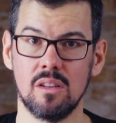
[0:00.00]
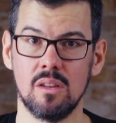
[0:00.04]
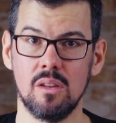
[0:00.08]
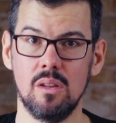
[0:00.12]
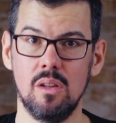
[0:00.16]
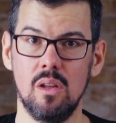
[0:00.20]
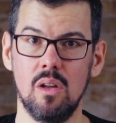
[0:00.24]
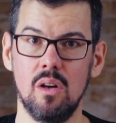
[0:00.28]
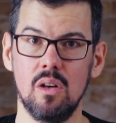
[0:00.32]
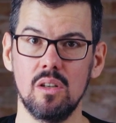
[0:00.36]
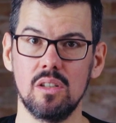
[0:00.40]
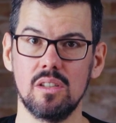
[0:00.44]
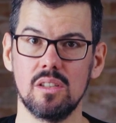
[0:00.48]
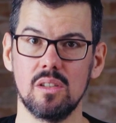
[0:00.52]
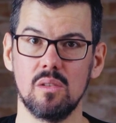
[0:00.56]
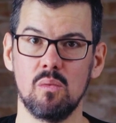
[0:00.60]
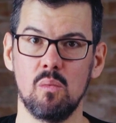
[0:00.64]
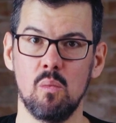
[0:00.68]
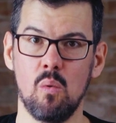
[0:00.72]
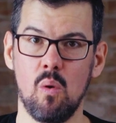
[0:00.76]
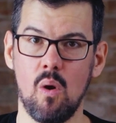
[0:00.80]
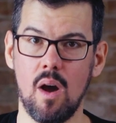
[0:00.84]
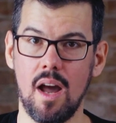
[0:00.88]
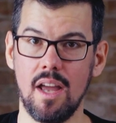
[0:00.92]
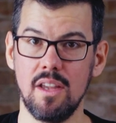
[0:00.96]
log
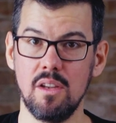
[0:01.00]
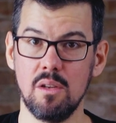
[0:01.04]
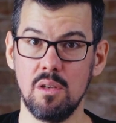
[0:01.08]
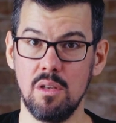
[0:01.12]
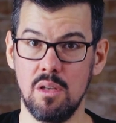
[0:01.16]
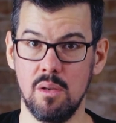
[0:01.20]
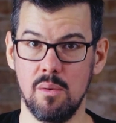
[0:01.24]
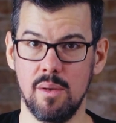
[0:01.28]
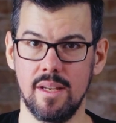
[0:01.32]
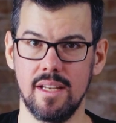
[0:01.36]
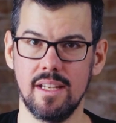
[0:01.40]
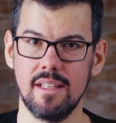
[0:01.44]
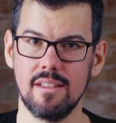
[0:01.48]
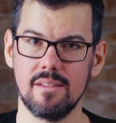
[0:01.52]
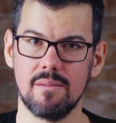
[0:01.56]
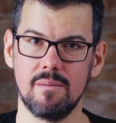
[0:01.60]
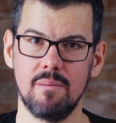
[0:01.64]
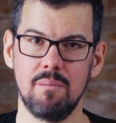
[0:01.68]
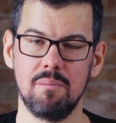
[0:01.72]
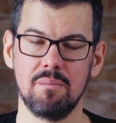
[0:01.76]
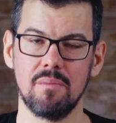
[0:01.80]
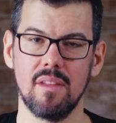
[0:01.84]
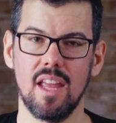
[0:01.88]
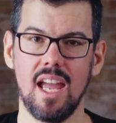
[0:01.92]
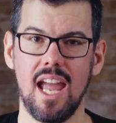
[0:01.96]
why you're doing it
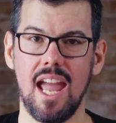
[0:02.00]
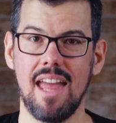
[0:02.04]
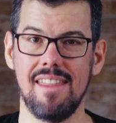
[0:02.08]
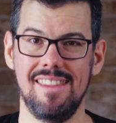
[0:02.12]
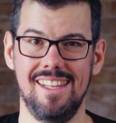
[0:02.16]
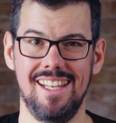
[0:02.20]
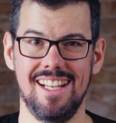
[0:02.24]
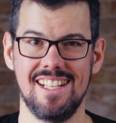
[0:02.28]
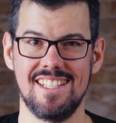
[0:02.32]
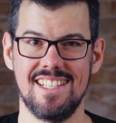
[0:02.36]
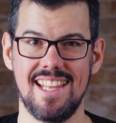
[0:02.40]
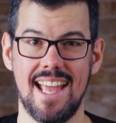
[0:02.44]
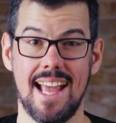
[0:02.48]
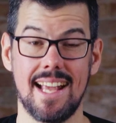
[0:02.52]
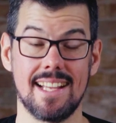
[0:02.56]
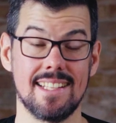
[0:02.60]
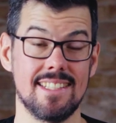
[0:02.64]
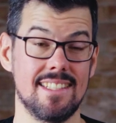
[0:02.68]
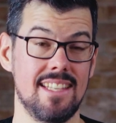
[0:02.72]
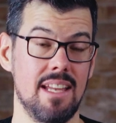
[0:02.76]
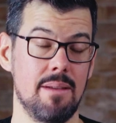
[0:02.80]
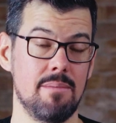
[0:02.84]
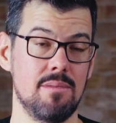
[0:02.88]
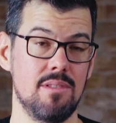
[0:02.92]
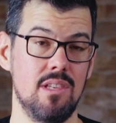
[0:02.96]
and the exact
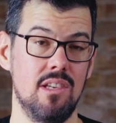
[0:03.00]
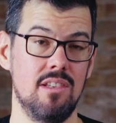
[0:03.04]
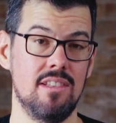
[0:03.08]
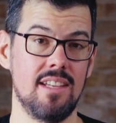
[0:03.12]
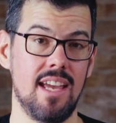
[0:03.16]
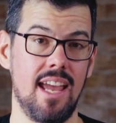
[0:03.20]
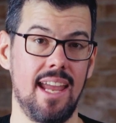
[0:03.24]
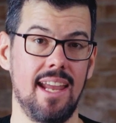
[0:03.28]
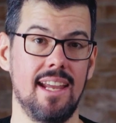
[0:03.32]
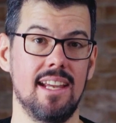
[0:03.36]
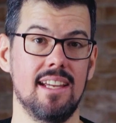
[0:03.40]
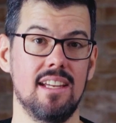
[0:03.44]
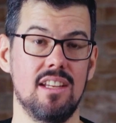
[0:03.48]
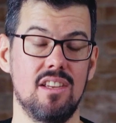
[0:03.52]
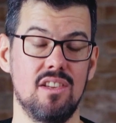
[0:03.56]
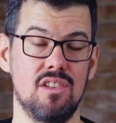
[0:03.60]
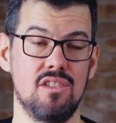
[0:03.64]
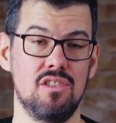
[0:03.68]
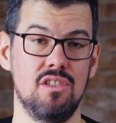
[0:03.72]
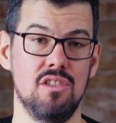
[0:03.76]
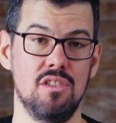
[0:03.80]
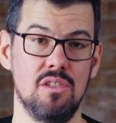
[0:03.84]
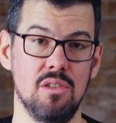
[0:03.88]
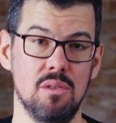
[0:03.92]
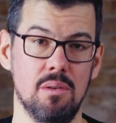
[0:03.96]
steps you take
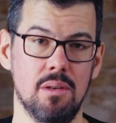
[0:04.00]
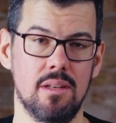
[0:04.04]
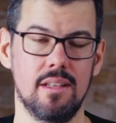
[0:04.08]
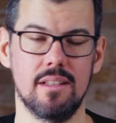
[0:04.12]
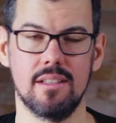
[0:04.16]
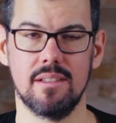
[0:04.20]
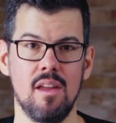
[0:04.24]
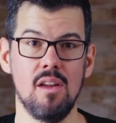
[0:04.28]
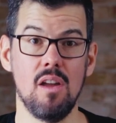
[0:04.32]
to do it.